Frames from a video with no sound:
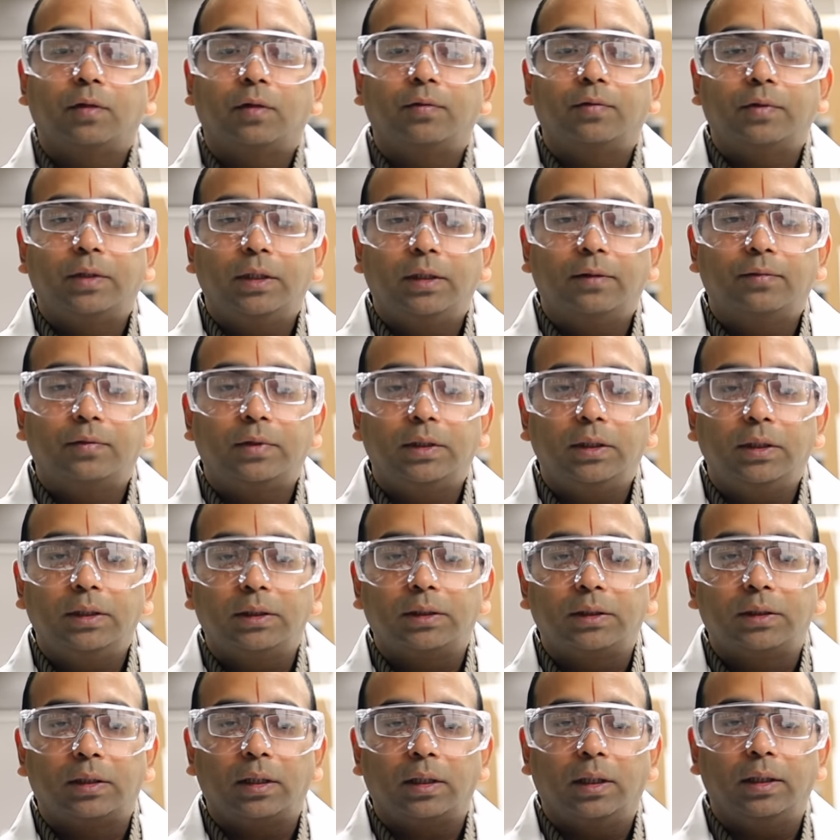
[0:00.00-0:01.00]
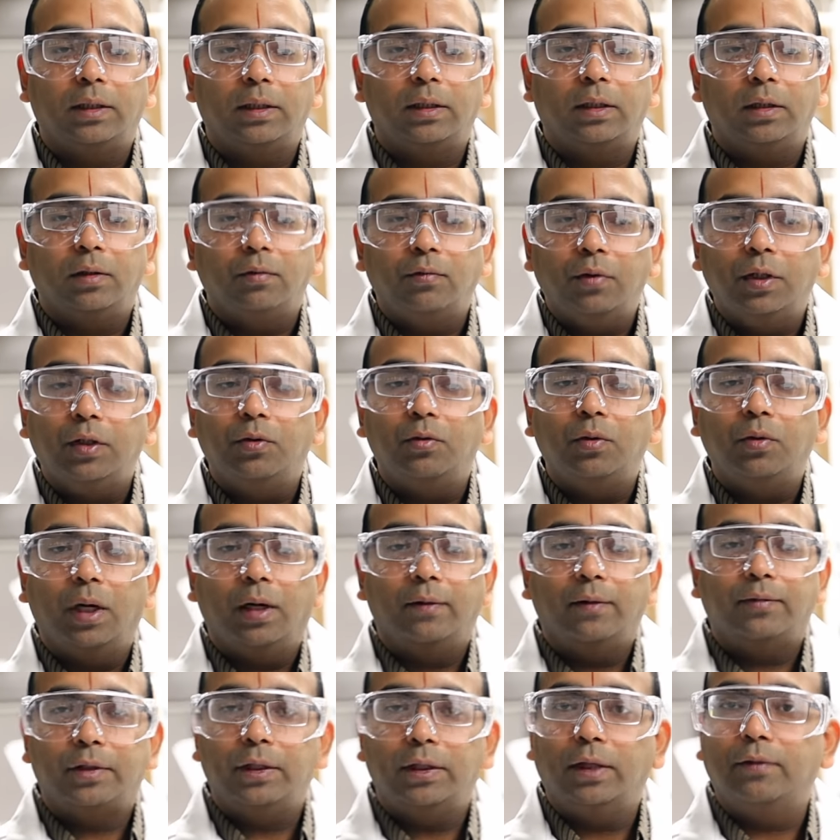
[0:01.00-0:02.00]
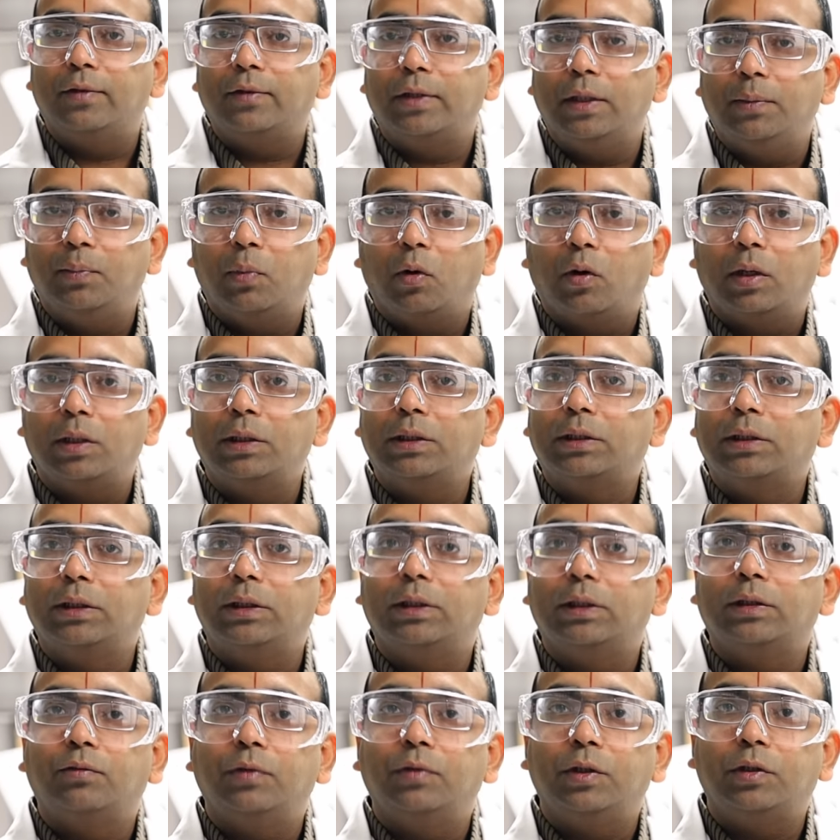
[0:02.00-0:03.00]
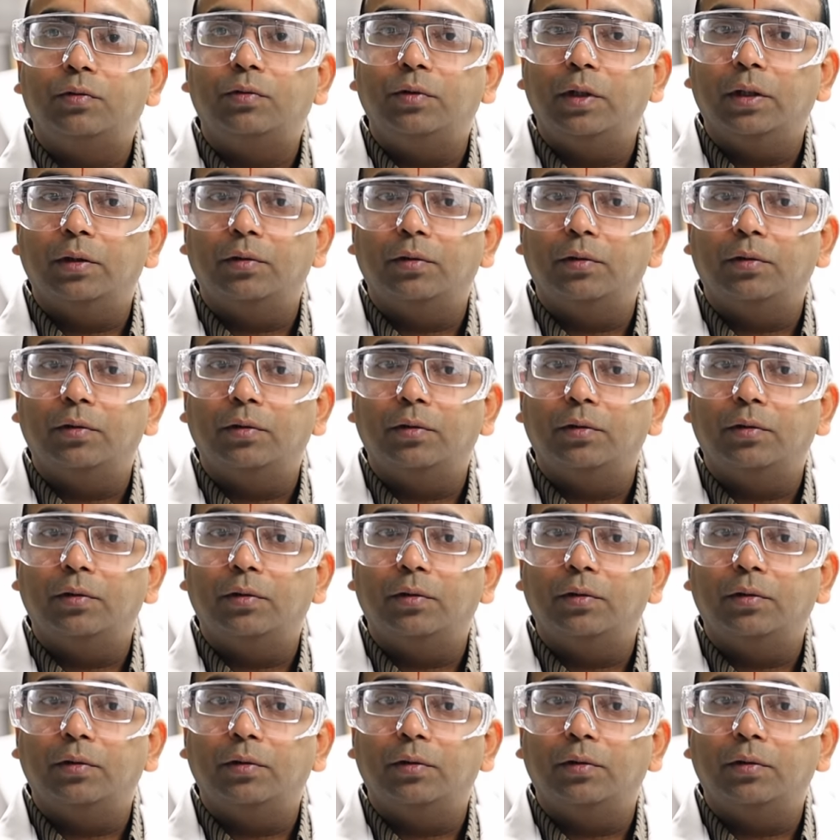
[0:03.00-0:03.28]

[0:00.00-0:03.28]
of safety is like, we do have safety policies which we